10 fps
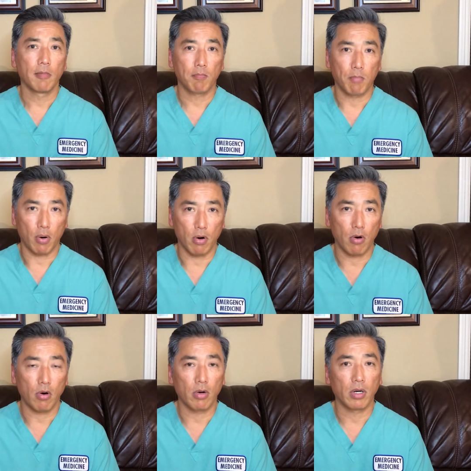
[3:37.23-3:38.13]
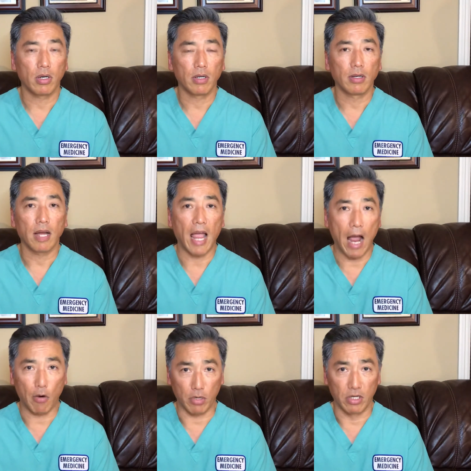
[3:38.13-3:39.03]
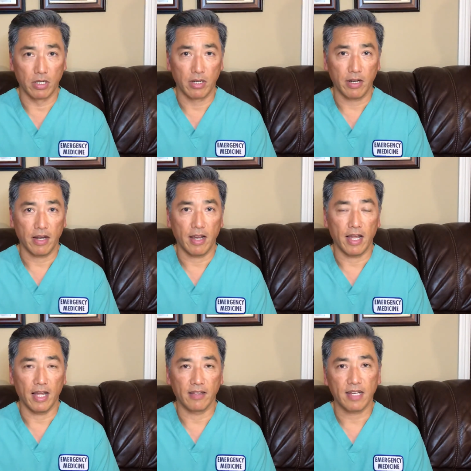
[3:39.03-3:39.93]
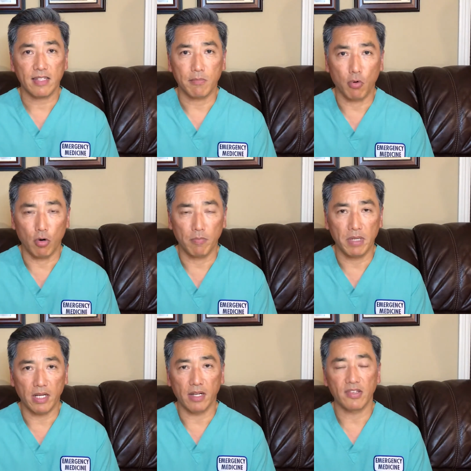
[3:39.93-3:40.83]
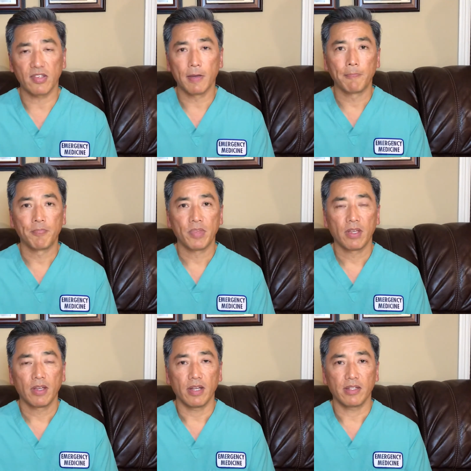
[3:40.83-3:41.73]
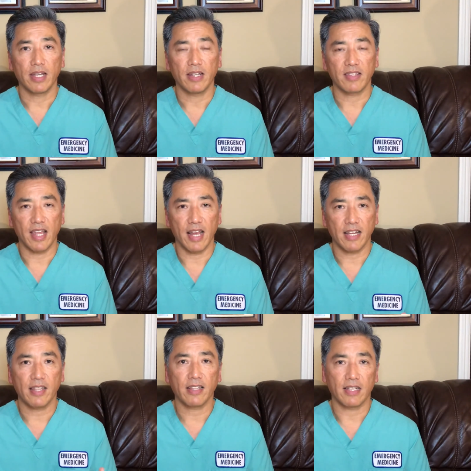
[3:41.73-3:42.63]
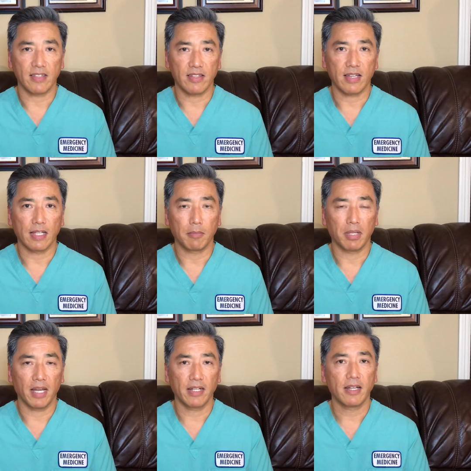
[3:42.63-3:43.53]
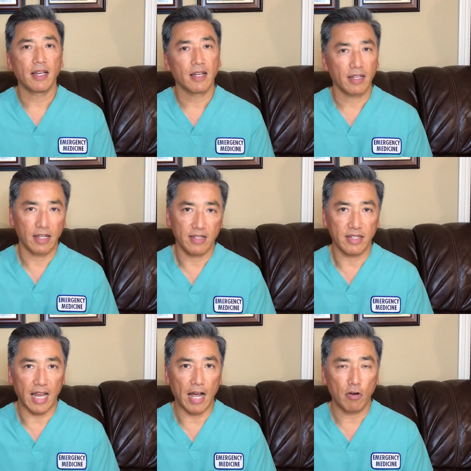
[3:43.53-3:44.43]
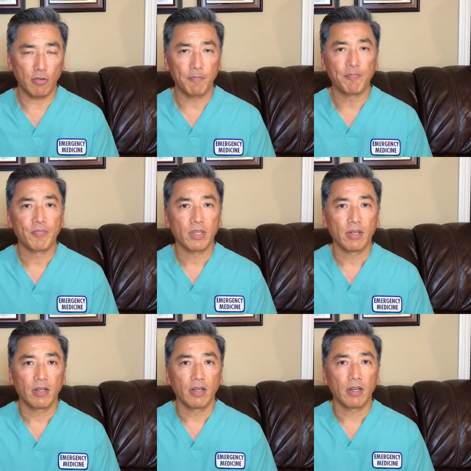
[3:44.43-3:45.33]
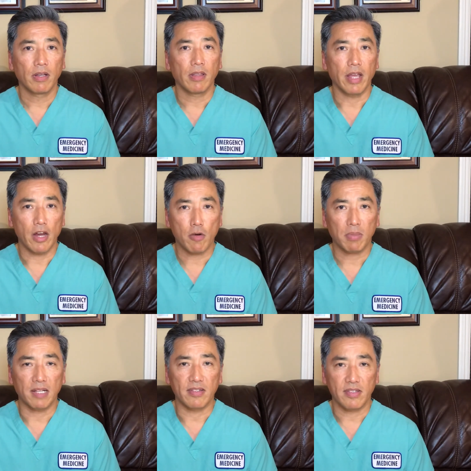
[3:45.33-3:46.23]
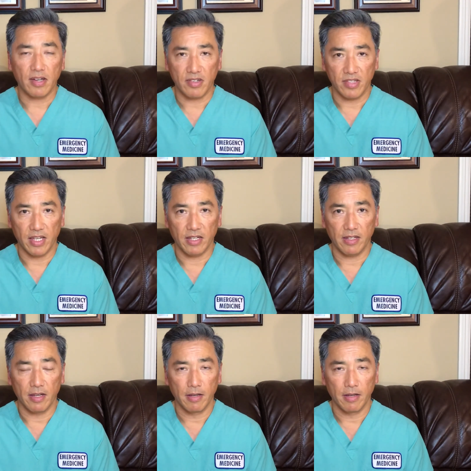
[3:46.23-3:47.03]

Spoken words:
per hour. And that's important because it takes anything that's inside the plane, gets it out. The airplane sucks in